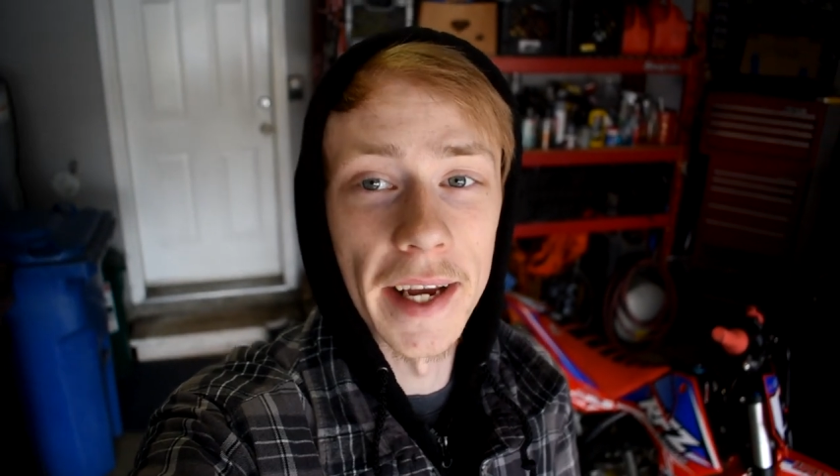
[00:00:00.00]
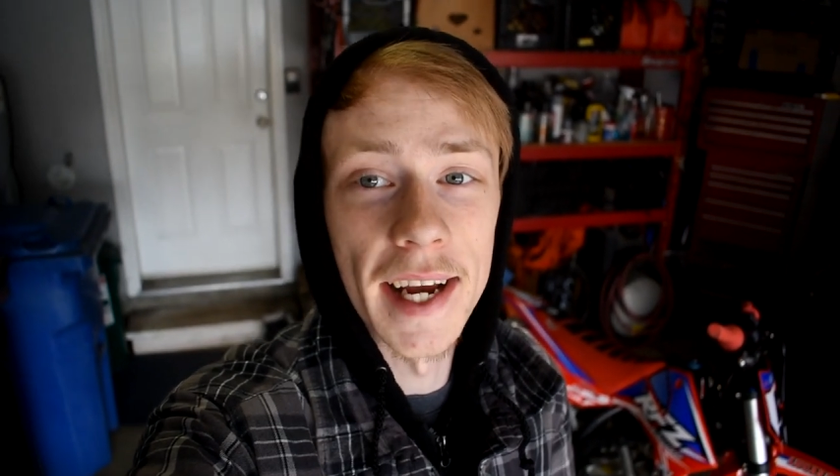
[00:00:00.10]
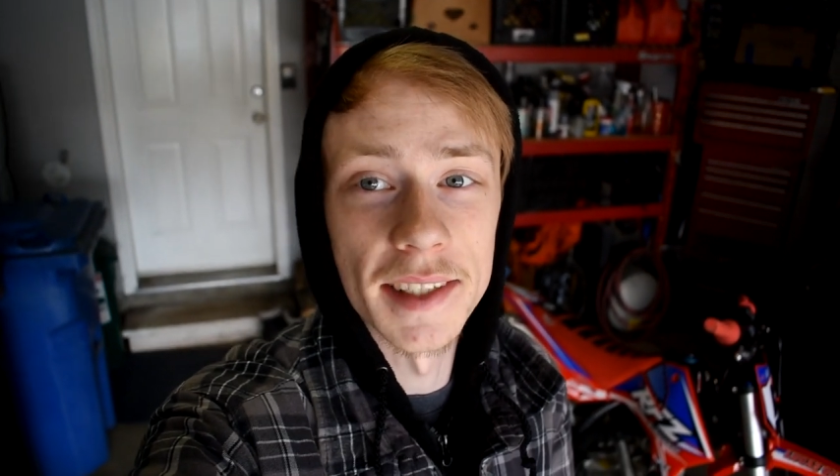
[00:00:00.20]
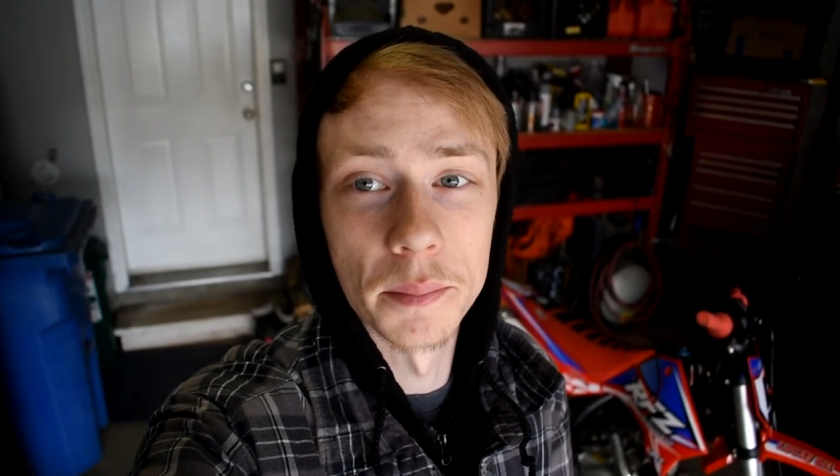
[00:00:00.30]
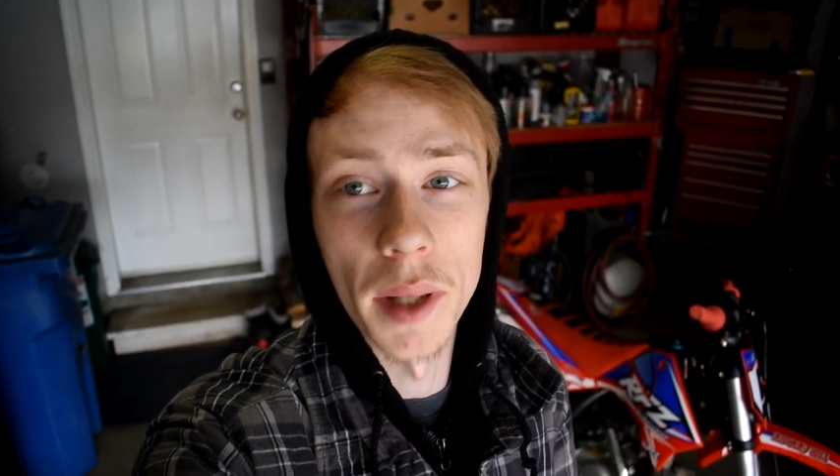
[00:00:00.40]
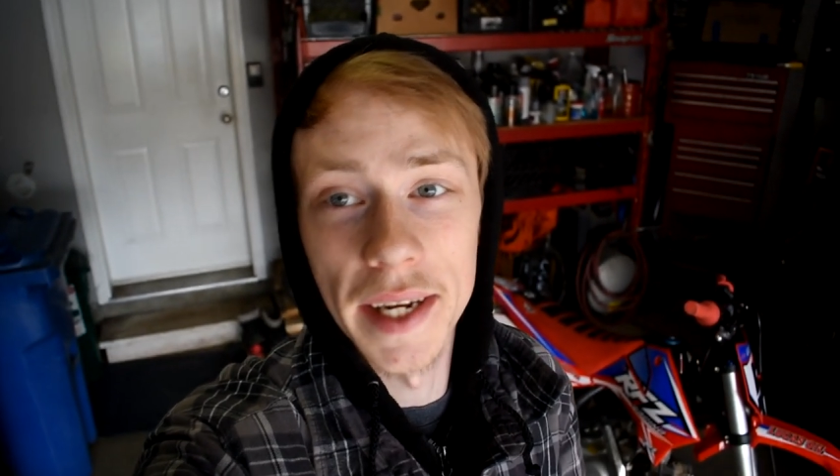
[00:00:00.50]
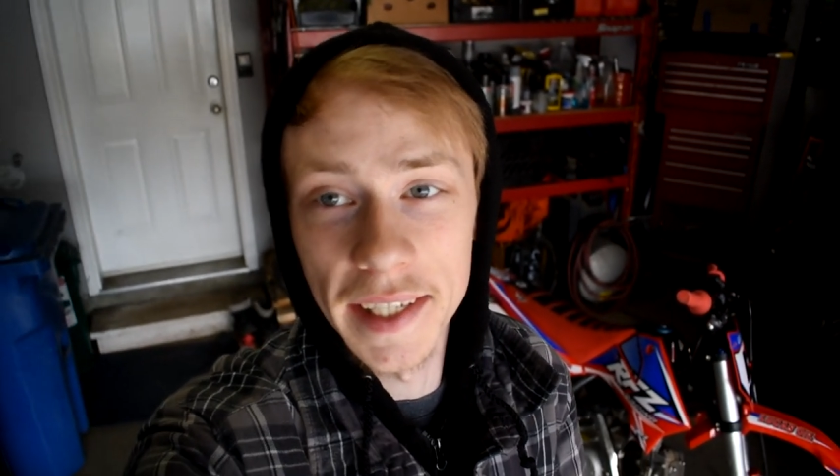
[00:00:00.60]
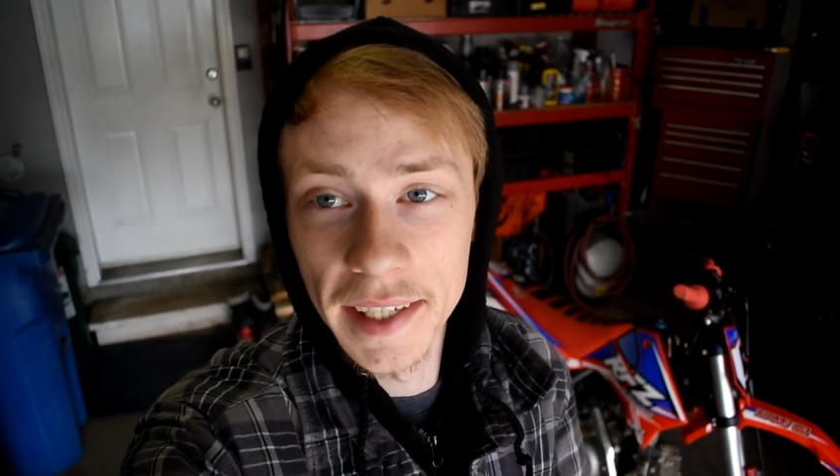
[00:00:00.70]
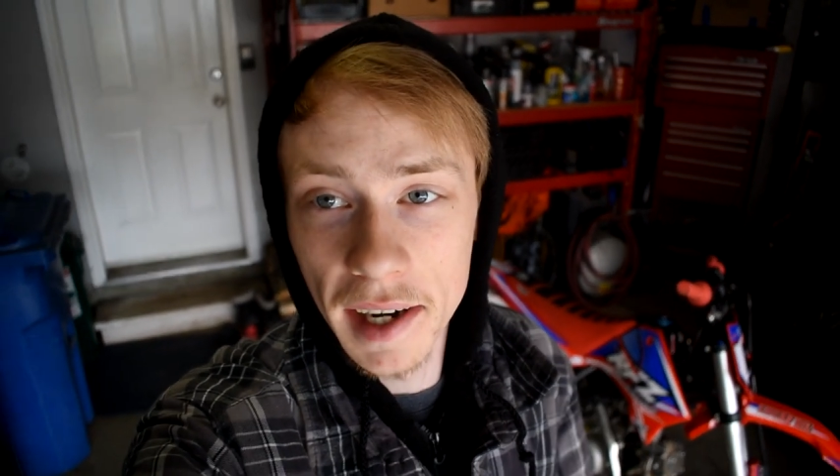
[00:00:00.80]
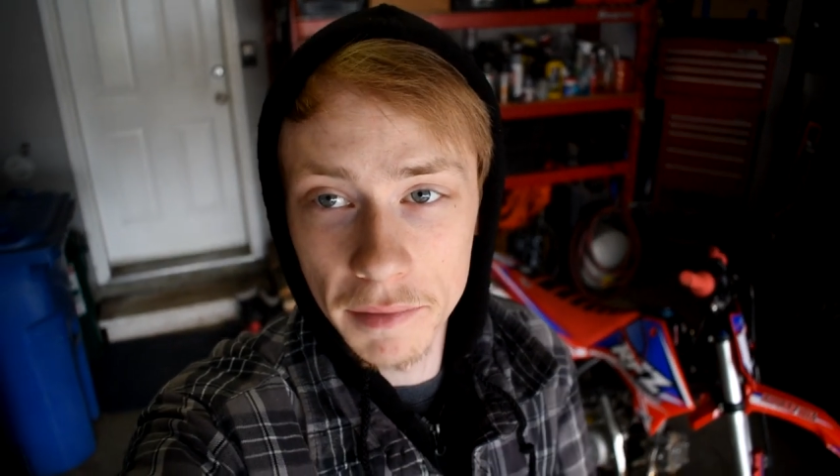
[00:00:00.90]
thing has
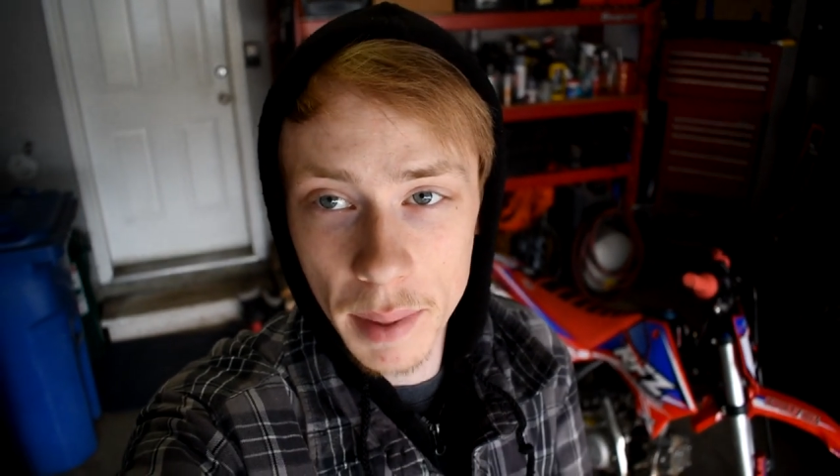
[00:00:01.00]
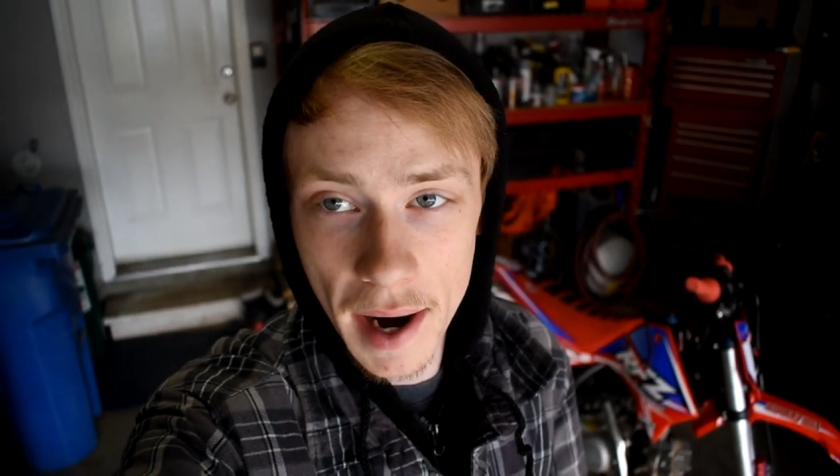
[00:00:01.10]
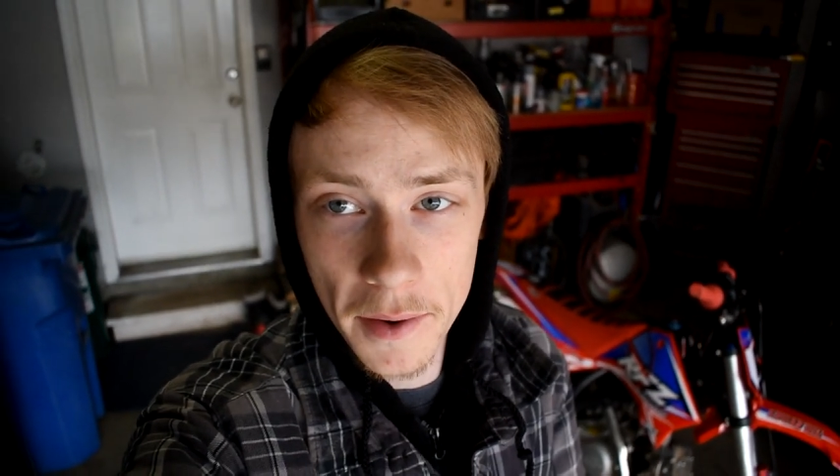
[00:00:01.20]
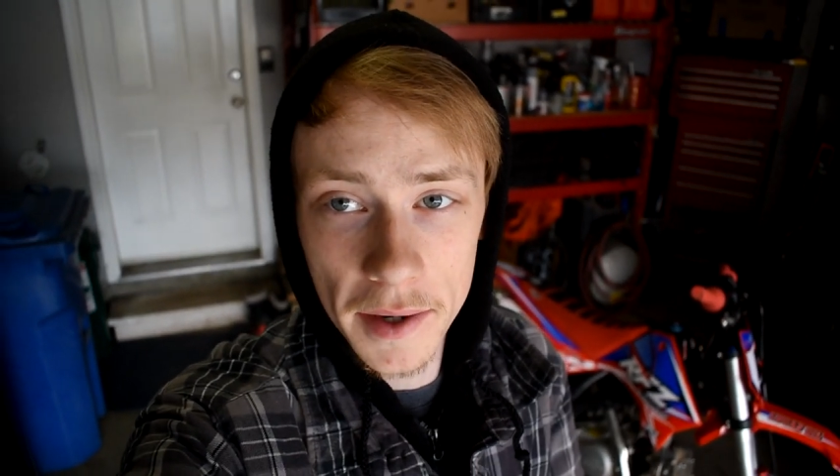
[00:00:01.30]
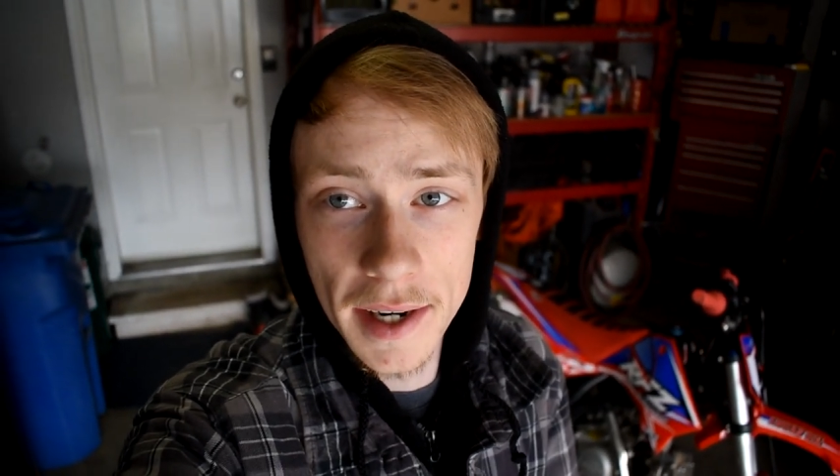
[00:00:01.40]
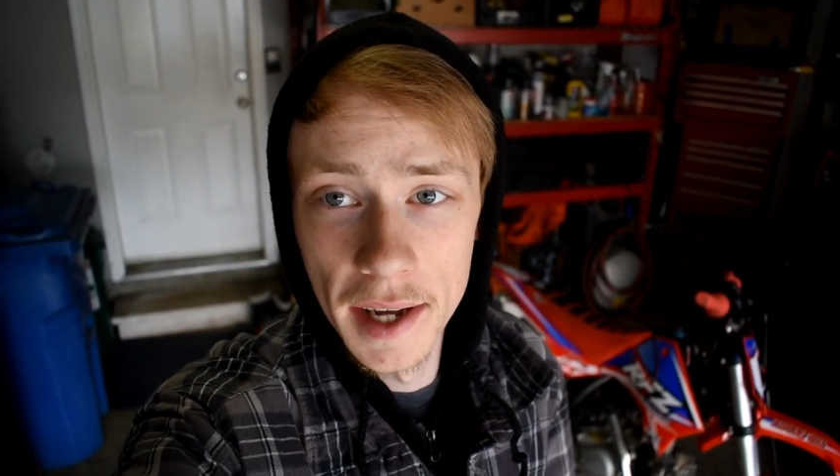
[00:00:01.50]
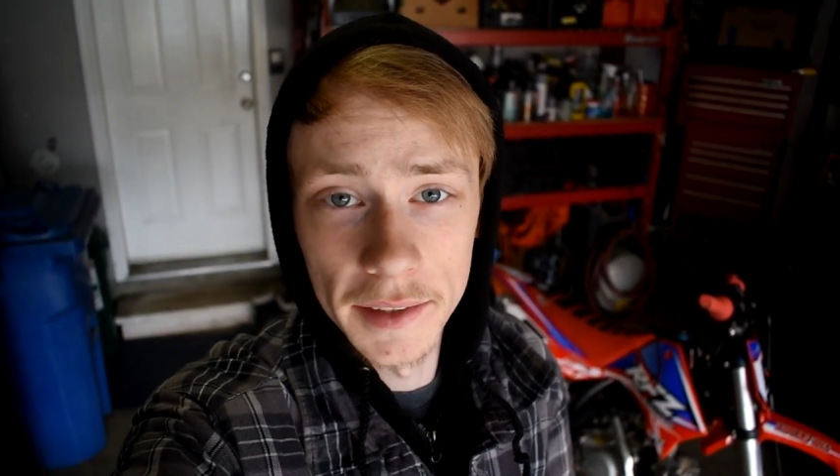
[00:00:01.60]
plenty enough power